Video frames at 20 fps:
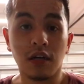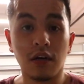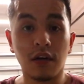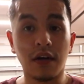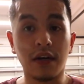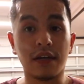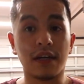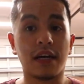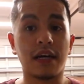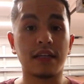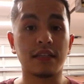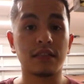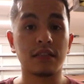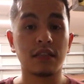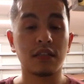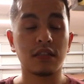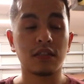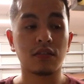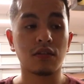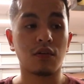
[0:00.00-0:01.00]
Alright guys,
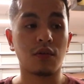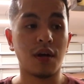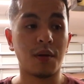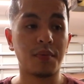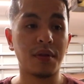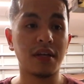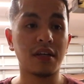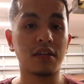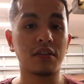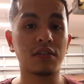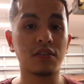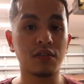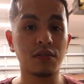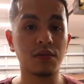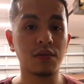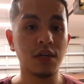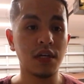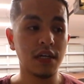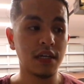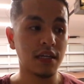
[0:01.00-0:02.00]
so what I plan to
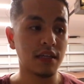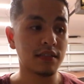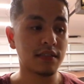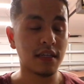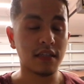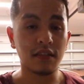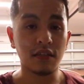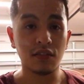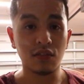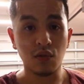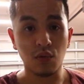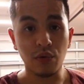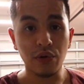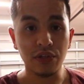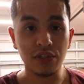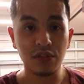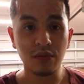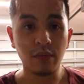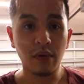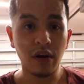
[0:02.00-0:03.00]
do is take this to
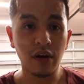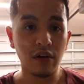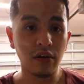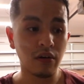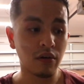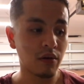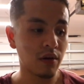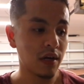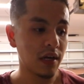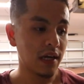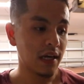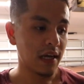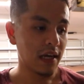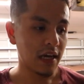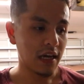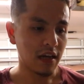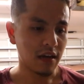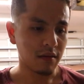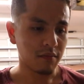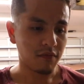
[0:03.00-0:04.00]
work tomorrow
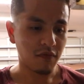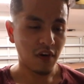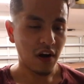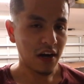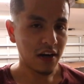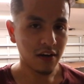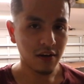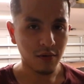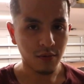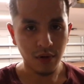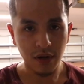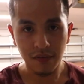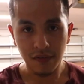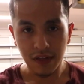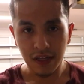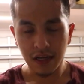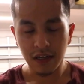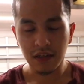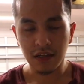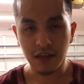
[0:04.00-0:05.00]
and Friday or whatever
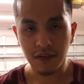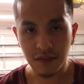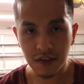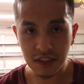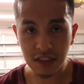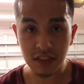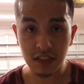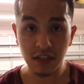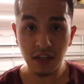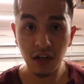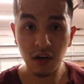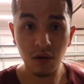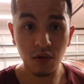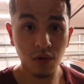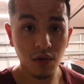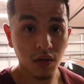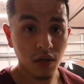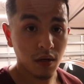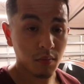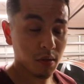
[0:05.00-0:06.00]
the hell, and if it's
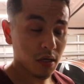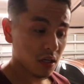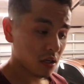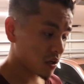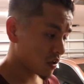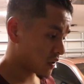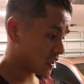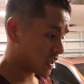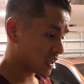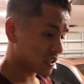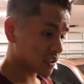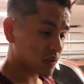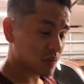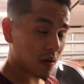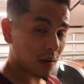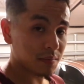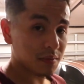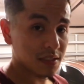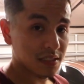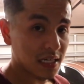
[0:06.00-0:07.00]
slow, I'm going to go ahead and
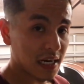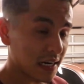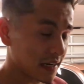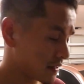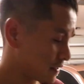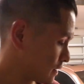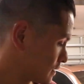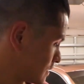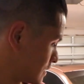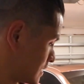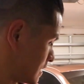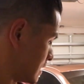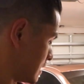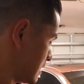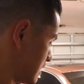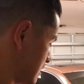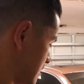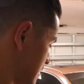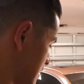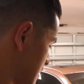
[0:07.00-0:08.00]
swap the tires,
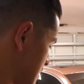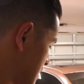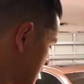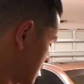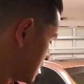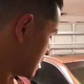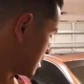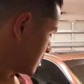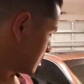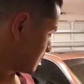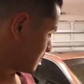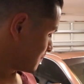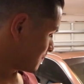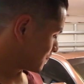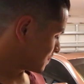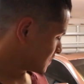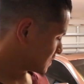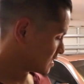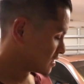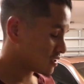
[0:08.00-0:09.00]

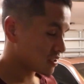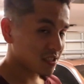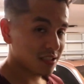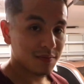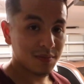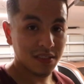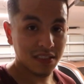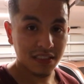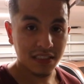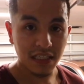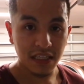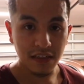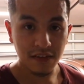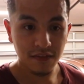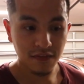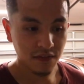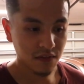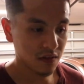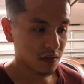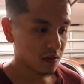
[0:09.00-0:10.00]
just to be
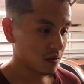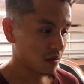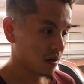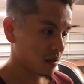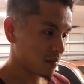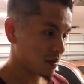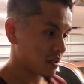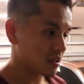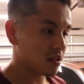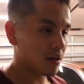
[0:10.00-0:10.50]
safe, you know what I mean?